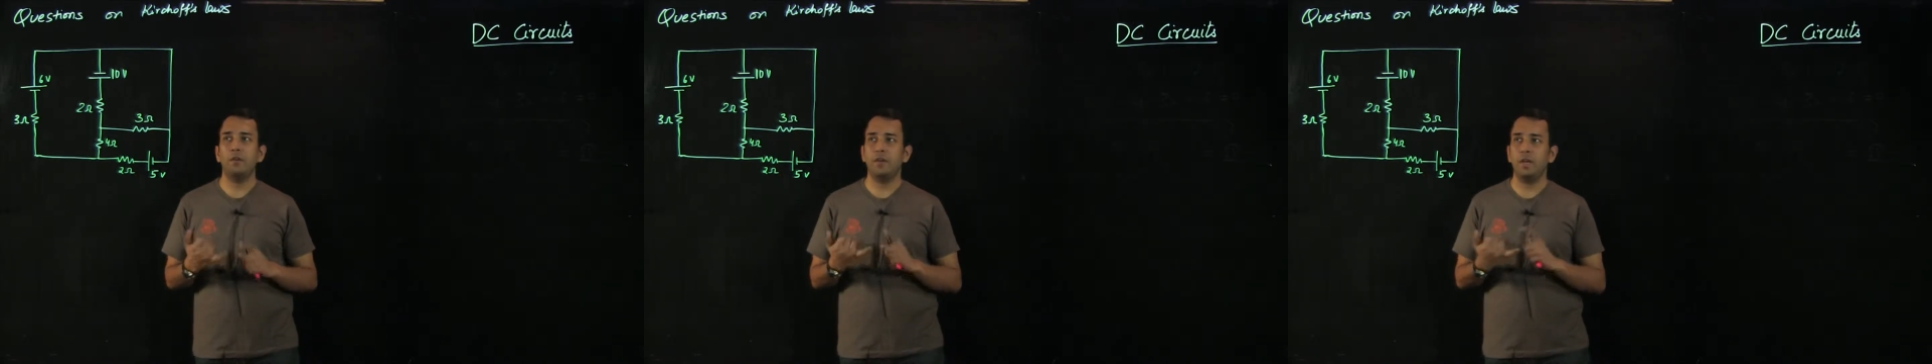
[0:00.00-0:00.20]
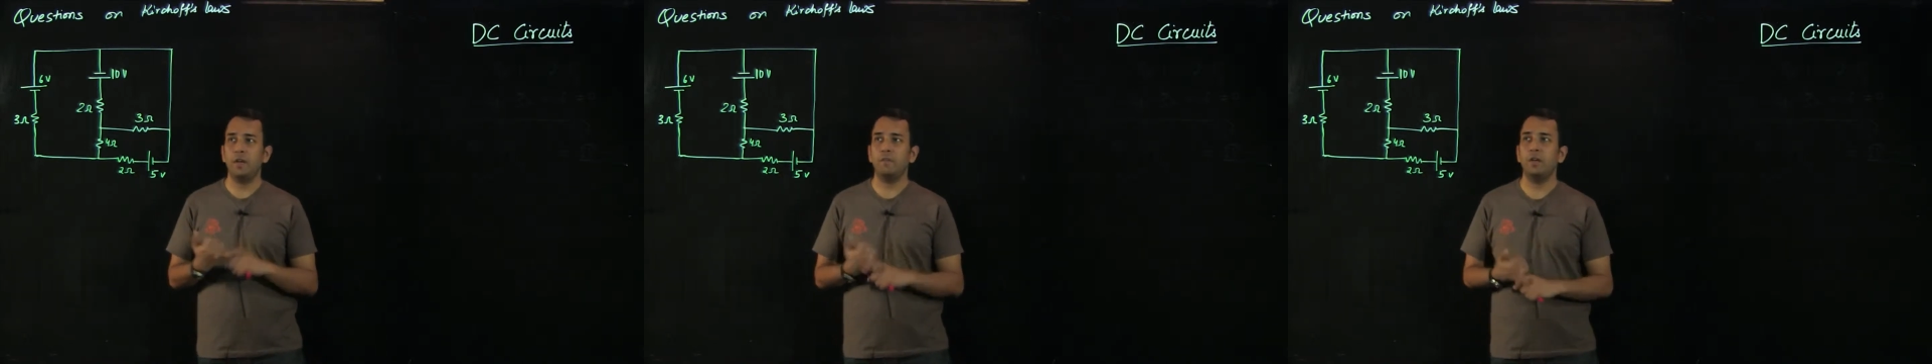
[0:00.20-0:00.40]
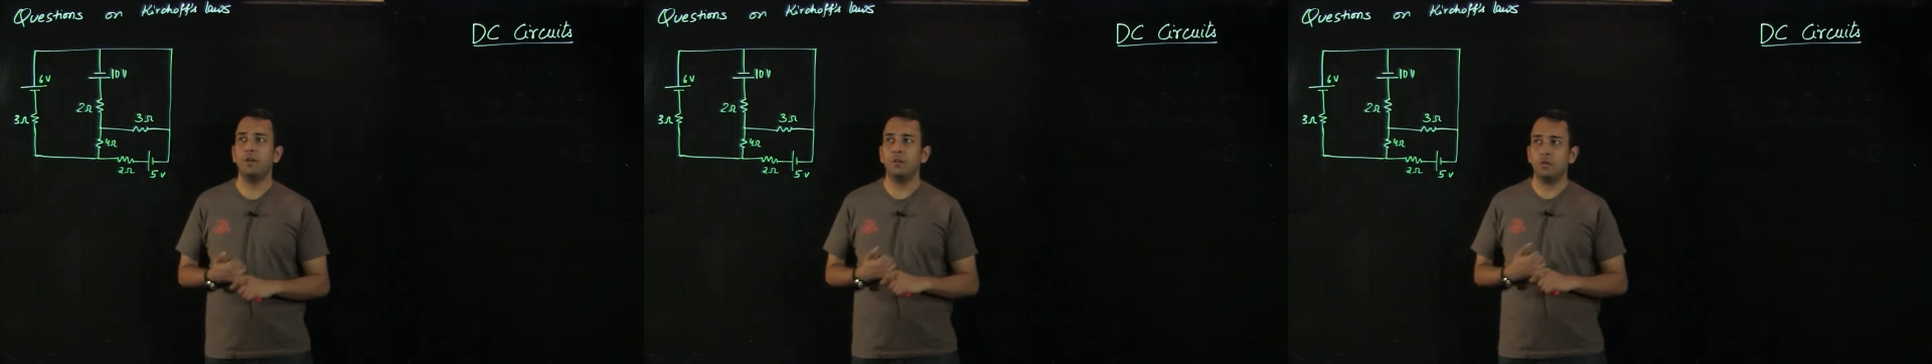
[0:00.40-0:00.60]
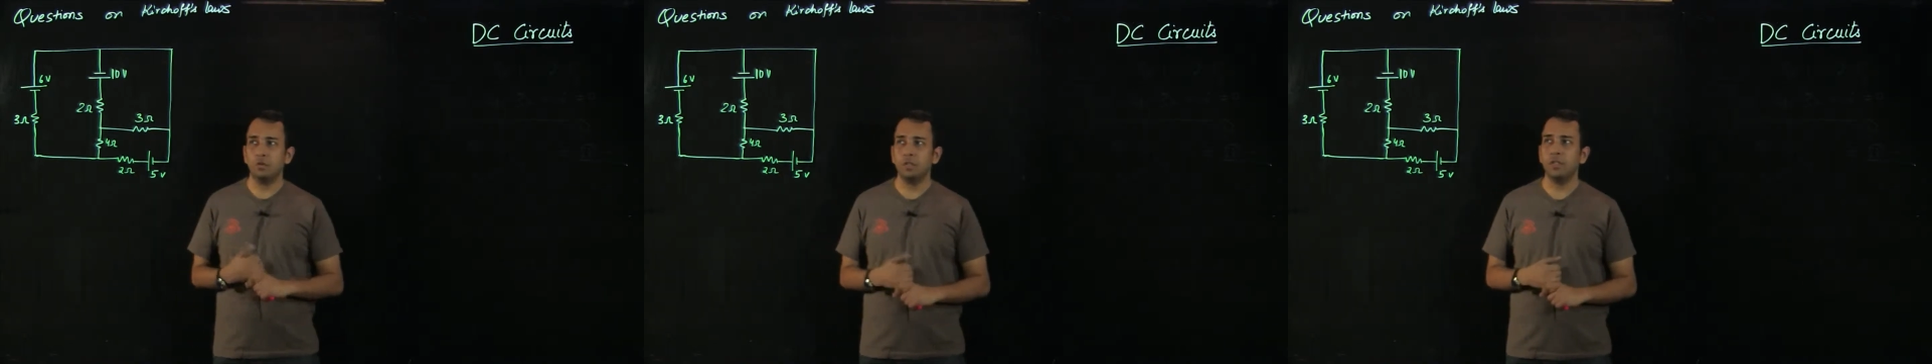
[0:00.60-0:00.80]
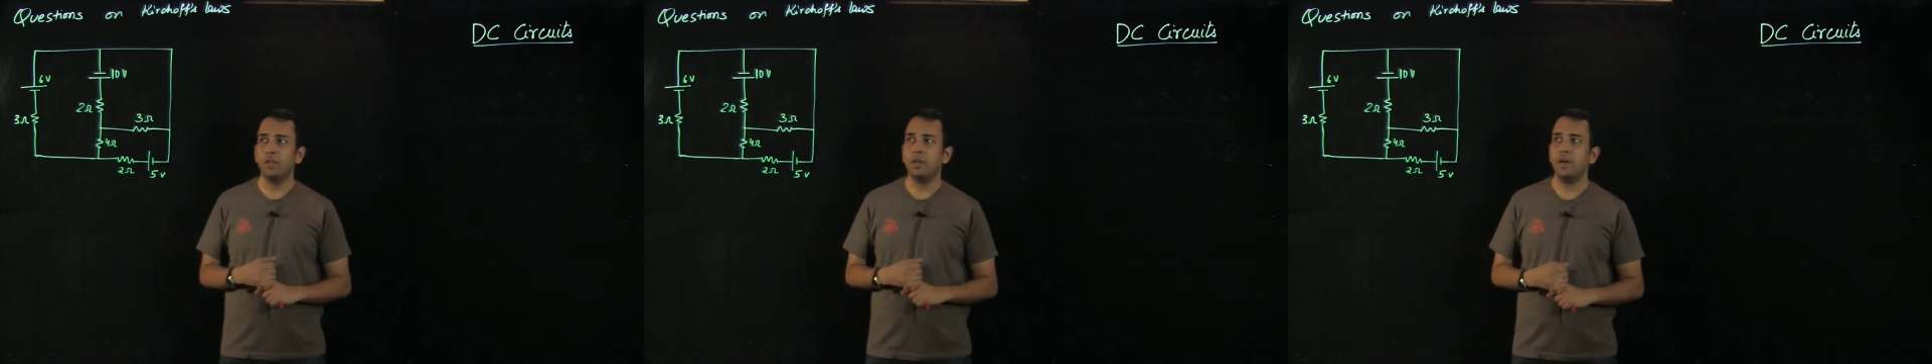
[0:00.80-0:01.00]
done one
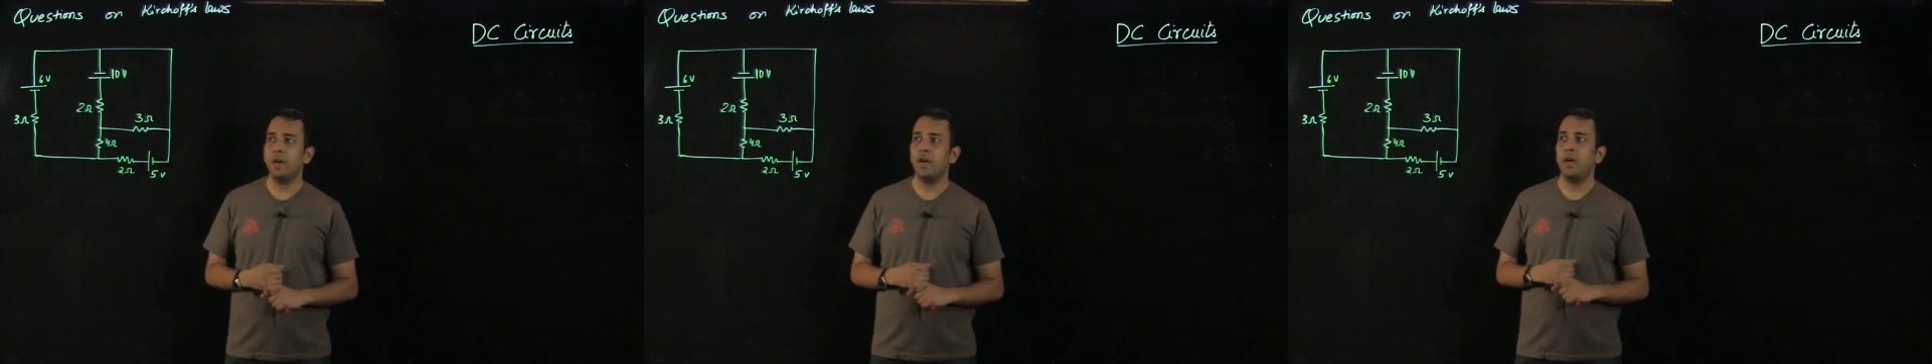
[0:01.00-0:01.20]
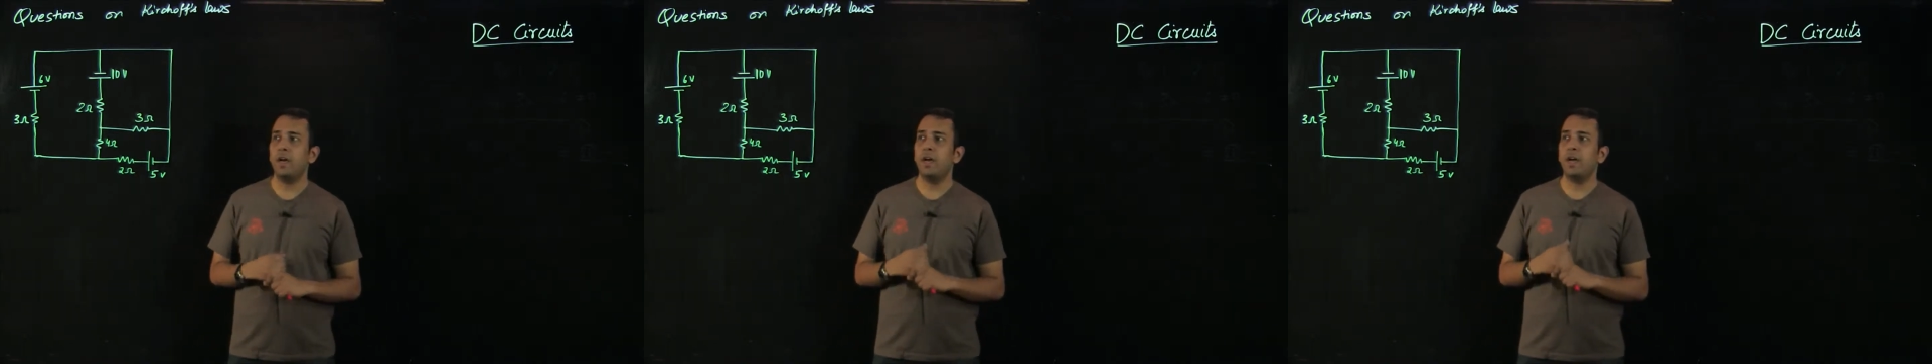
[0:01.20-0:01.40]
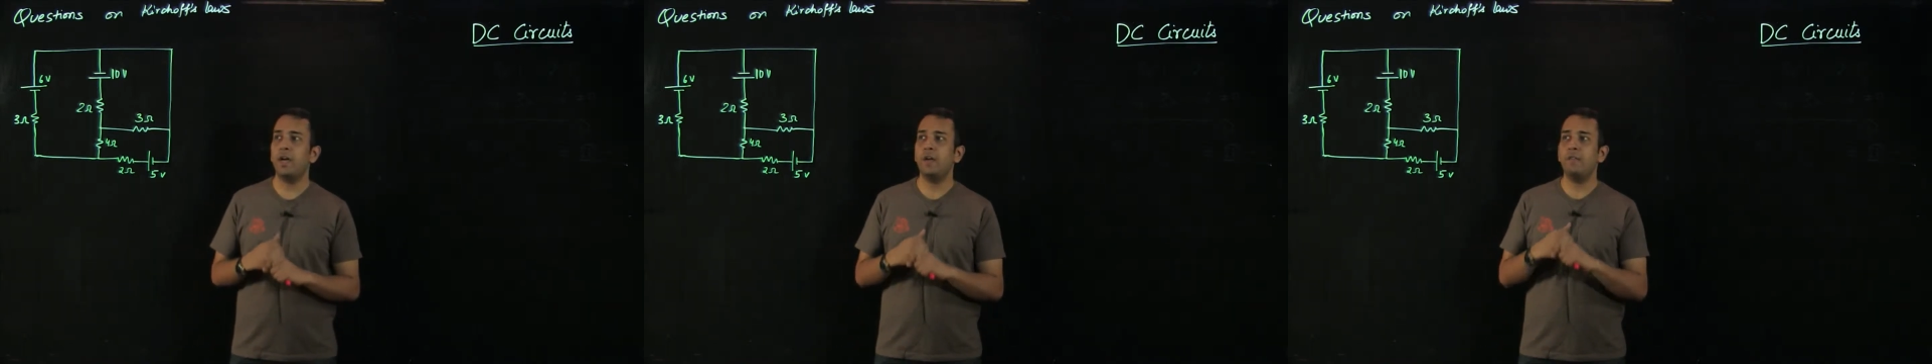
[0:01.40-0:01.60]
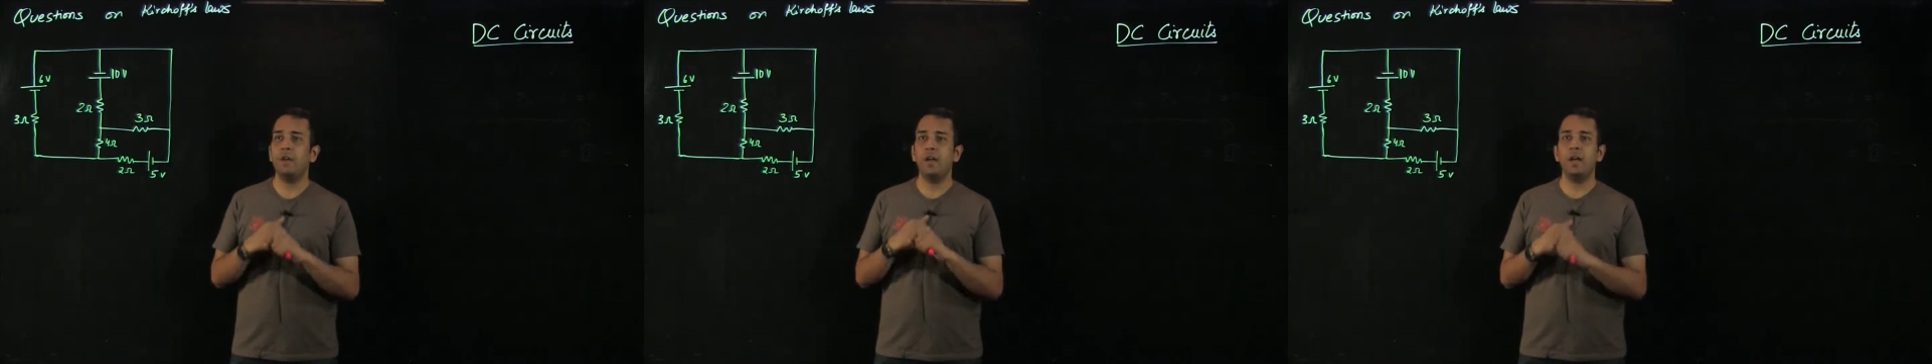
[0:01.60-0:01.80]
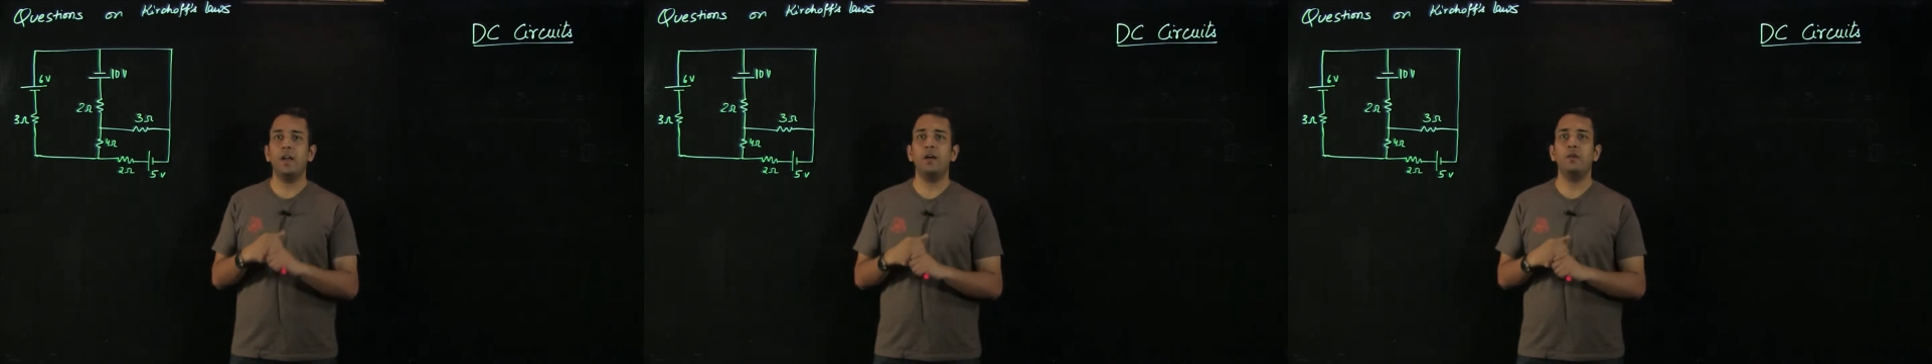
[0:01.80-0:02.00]
question and I have
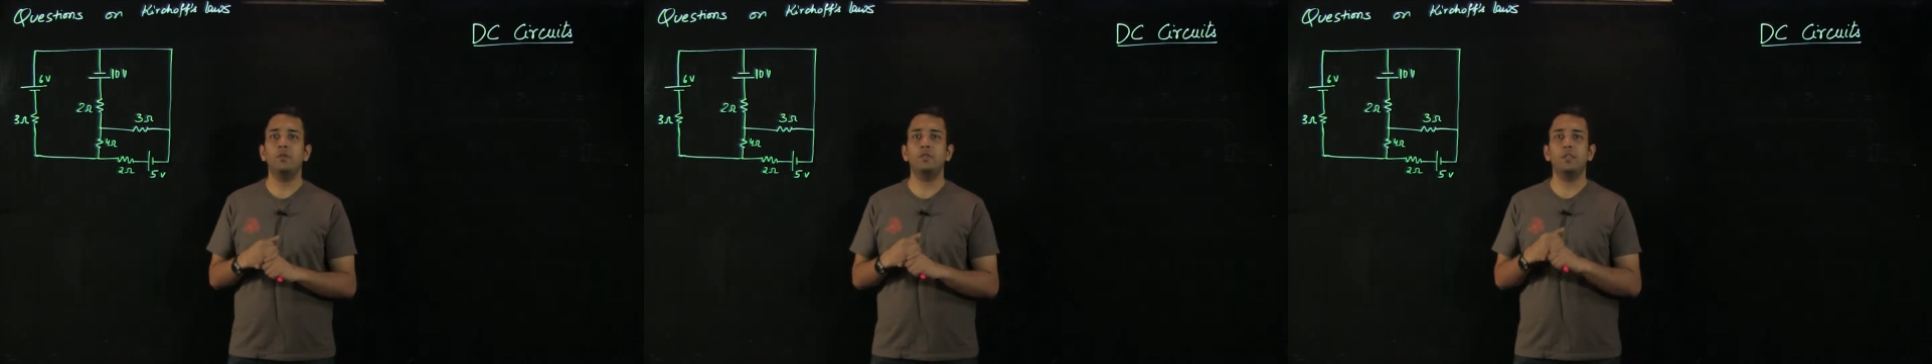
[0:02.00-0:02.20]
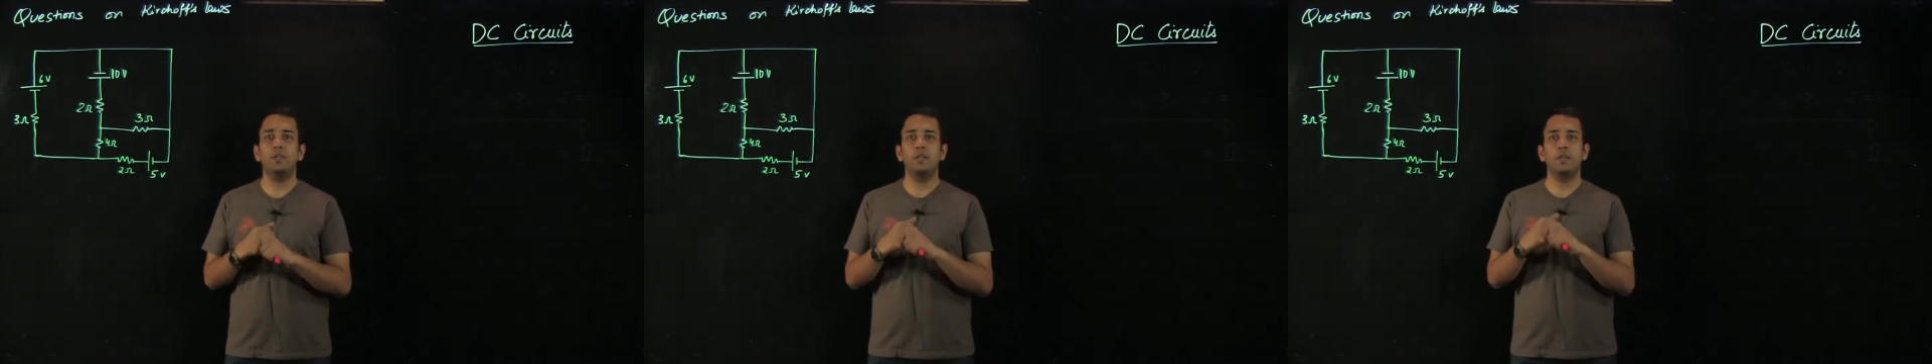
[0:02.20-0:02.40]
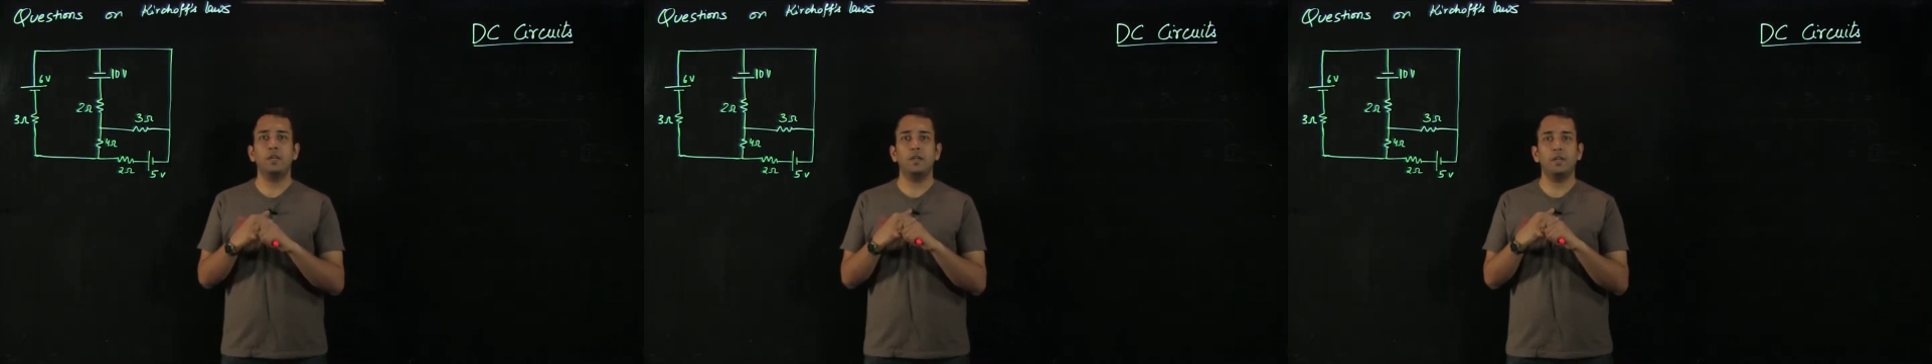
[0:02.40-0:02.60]
laid out the